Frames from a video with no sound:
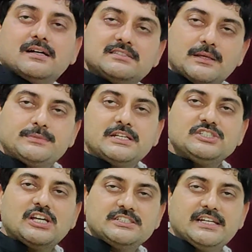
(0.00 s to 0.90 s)

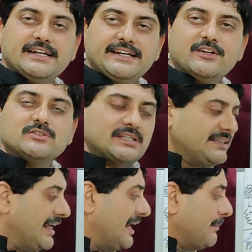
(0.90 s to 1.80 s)
substantia gelatinosa,
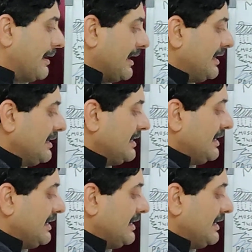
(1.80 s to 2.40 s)
thereby